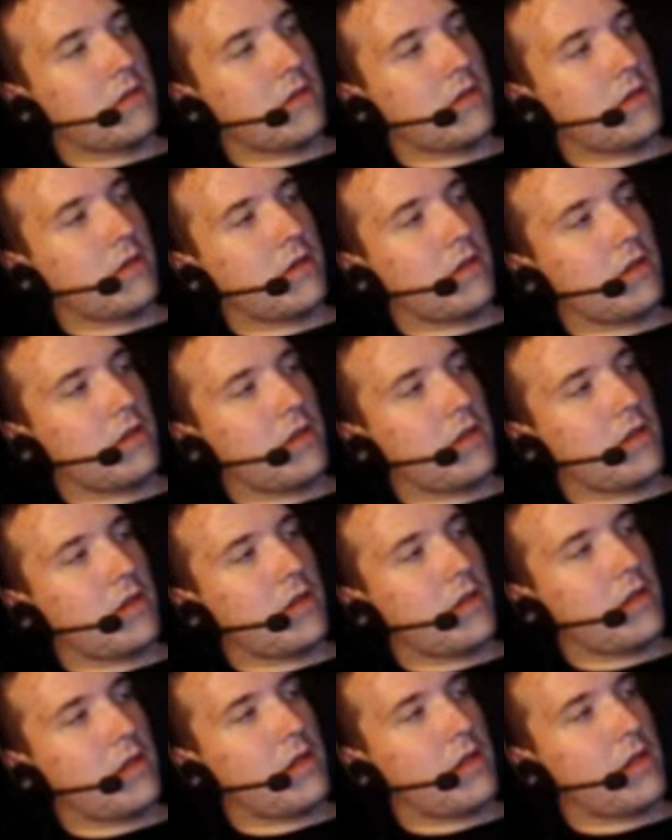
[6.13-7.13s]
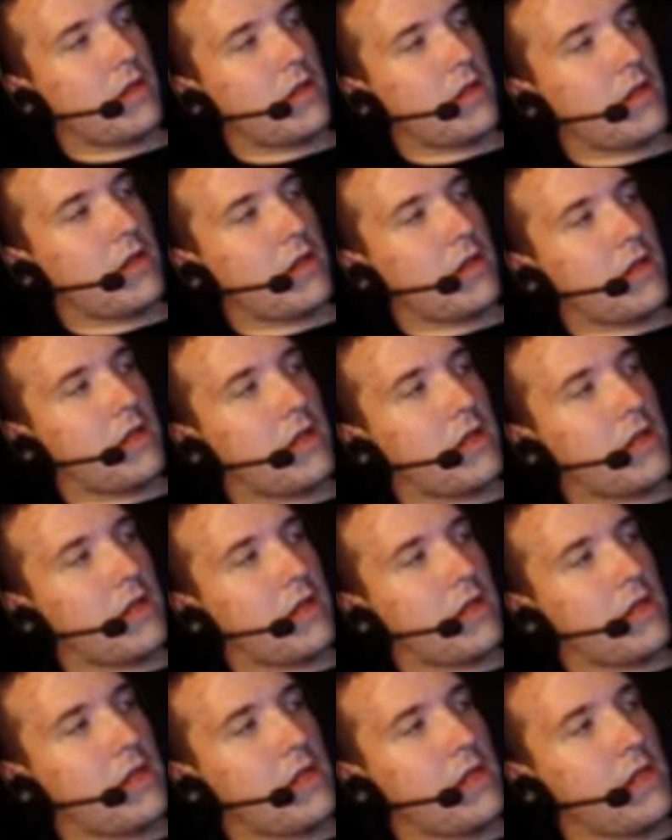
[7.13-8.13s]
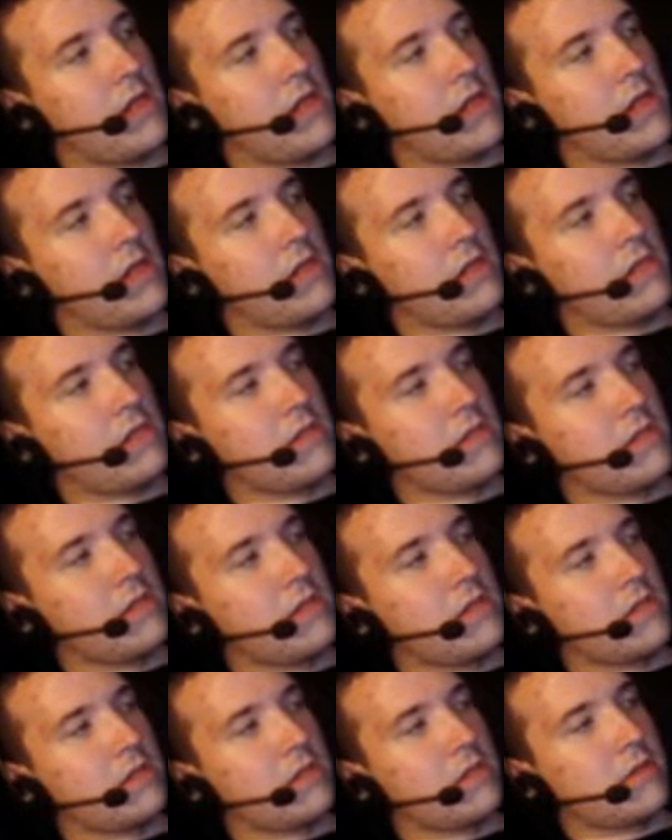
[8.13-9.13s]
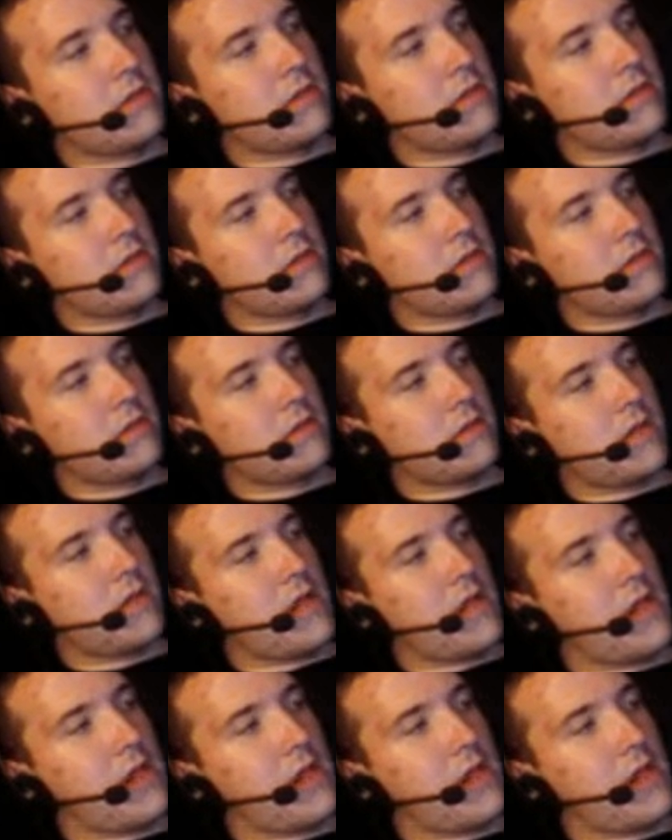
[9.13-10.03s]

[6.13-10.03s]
This person isn't speaking.